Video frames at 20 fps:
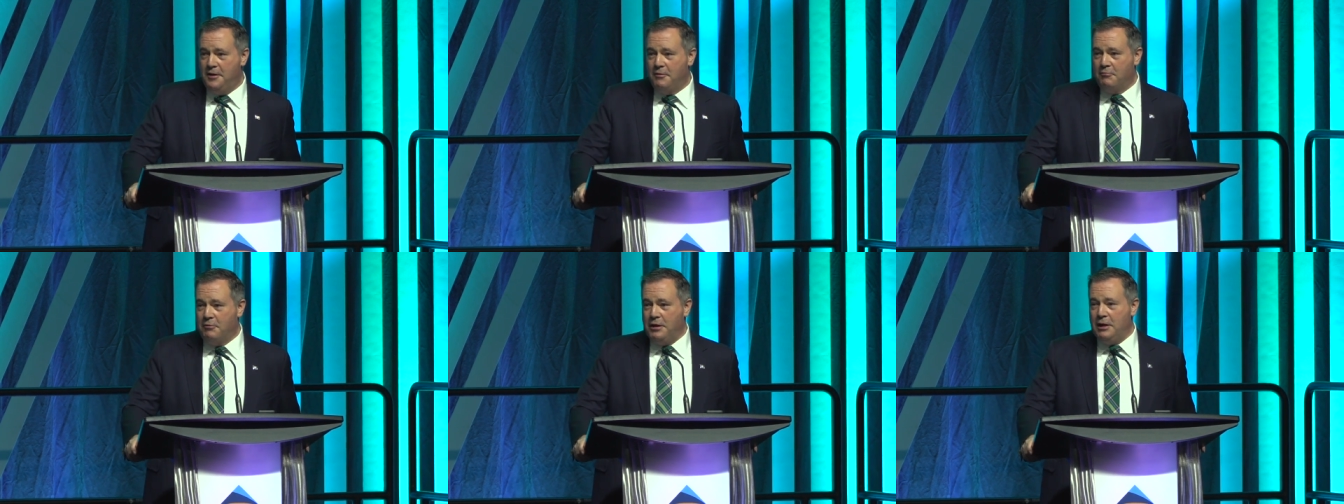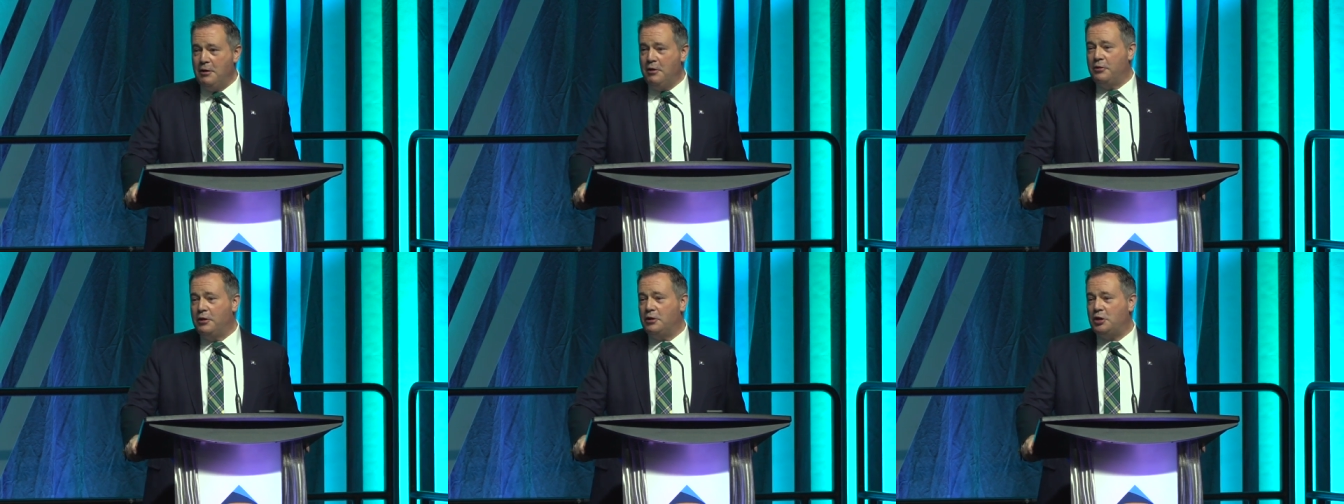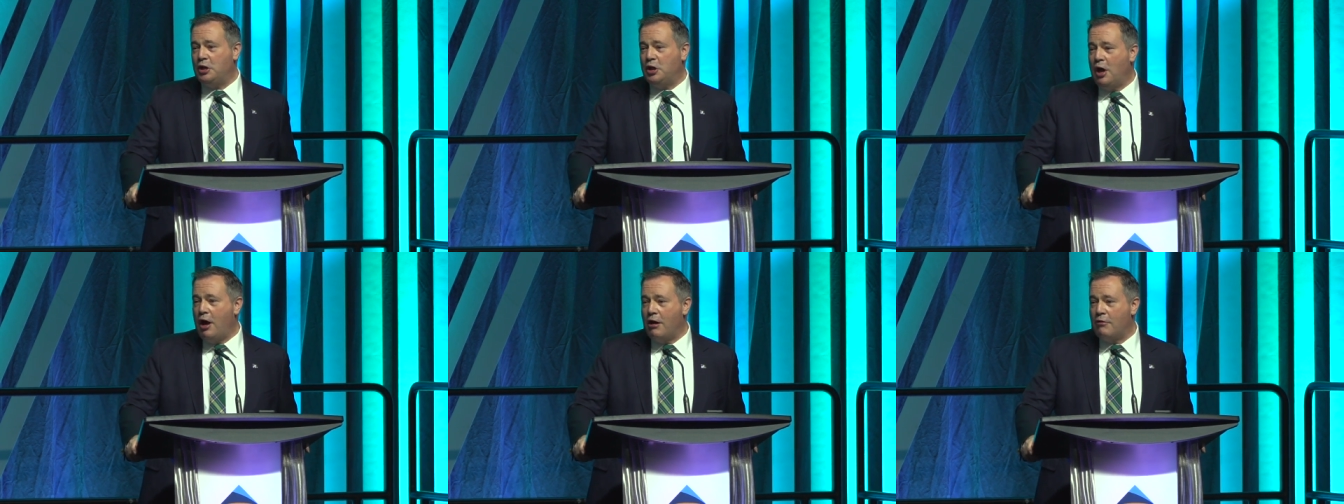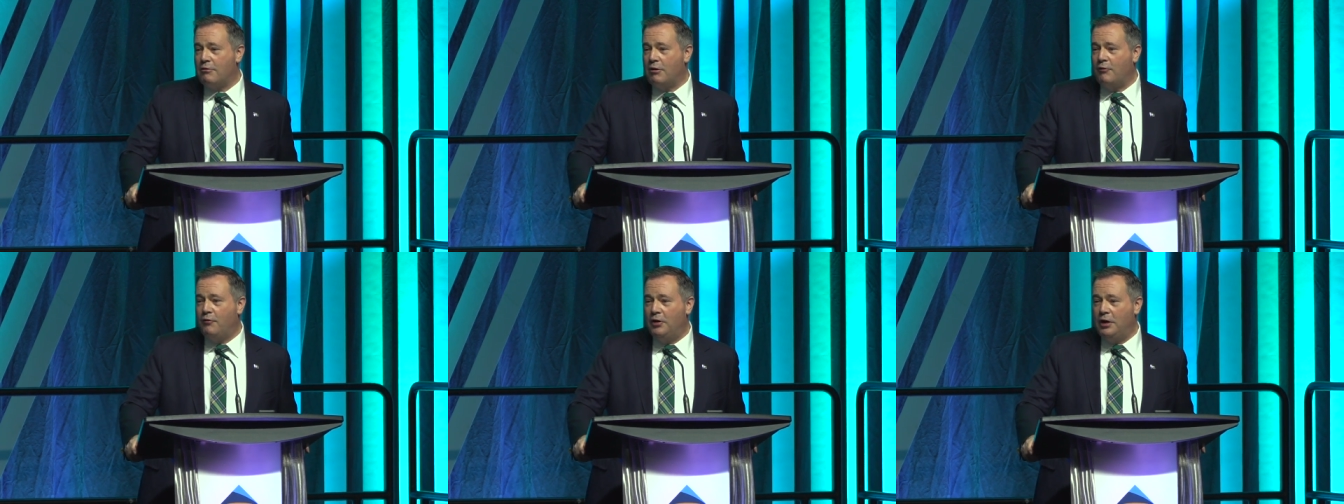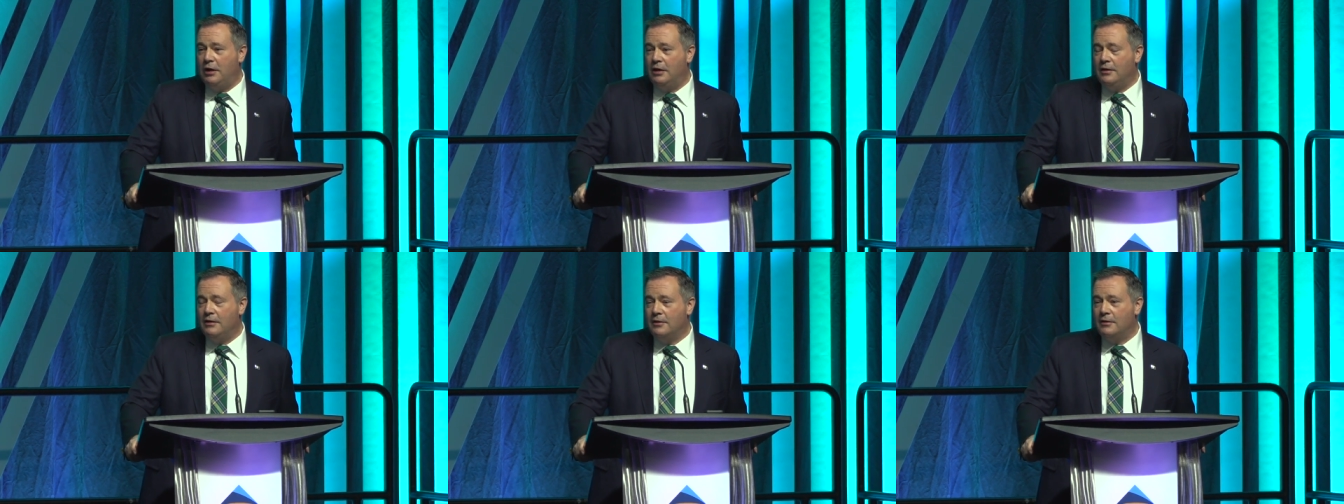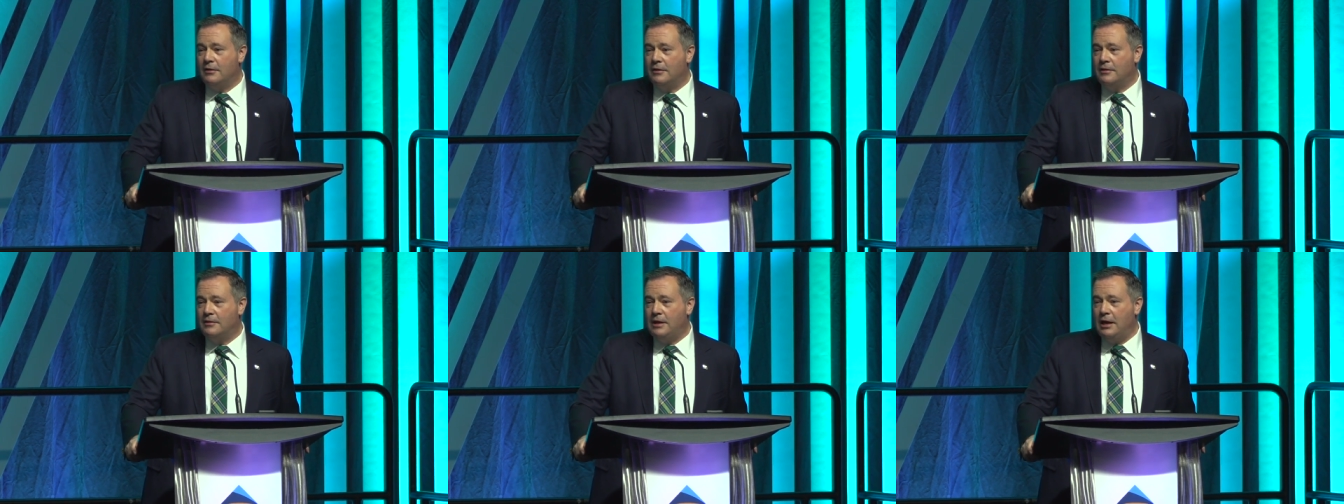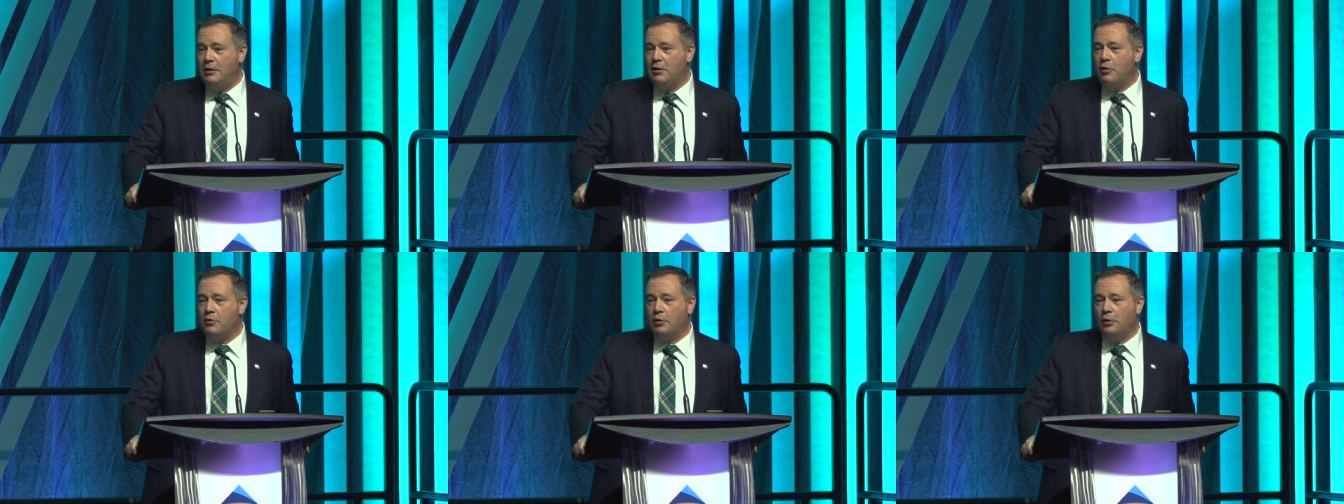where they know the geography,
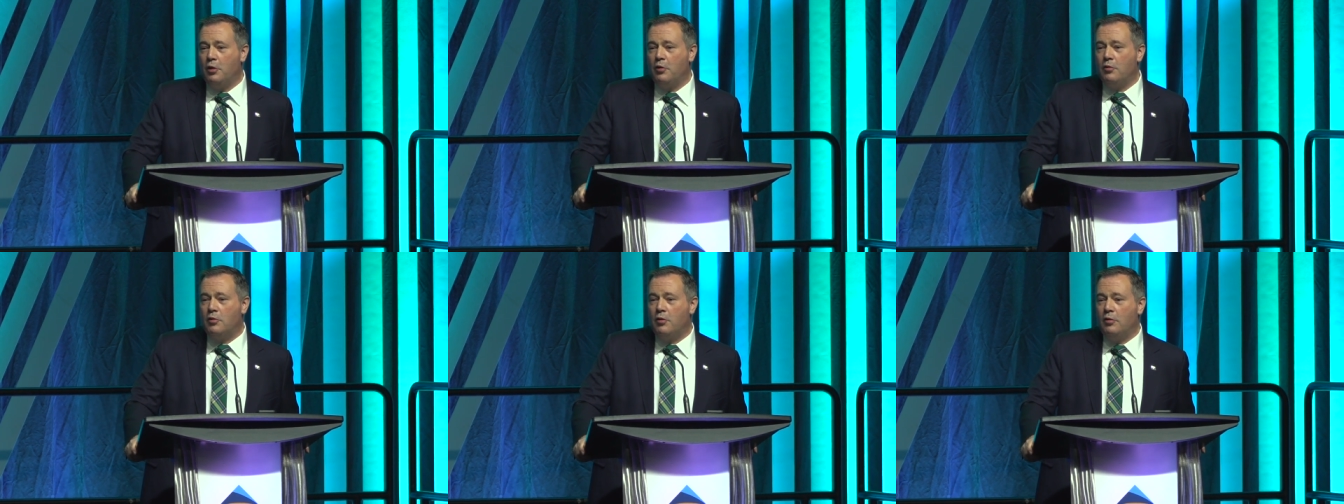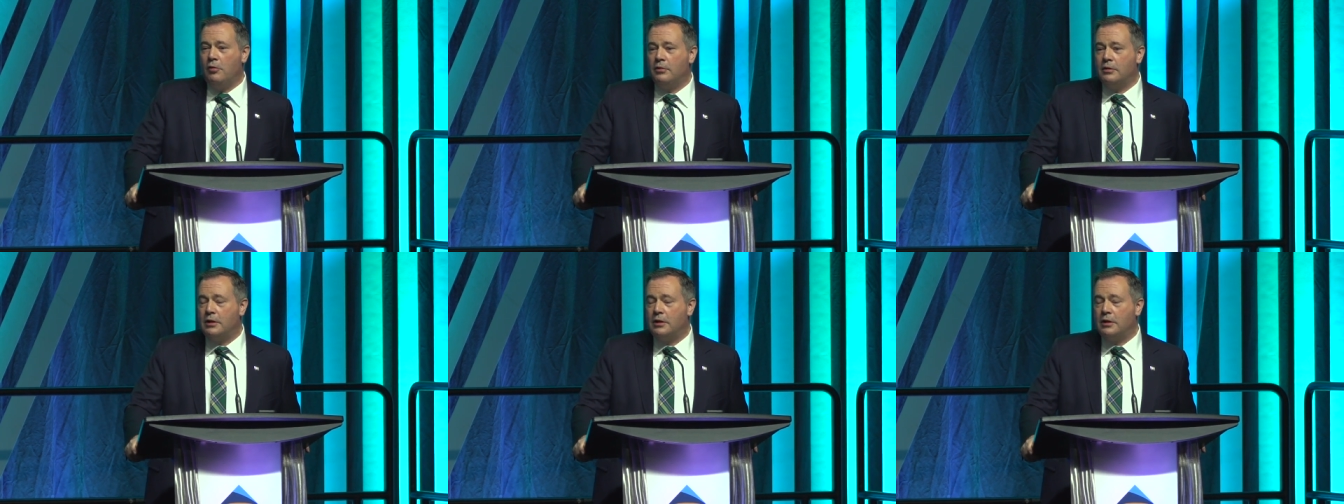they know the local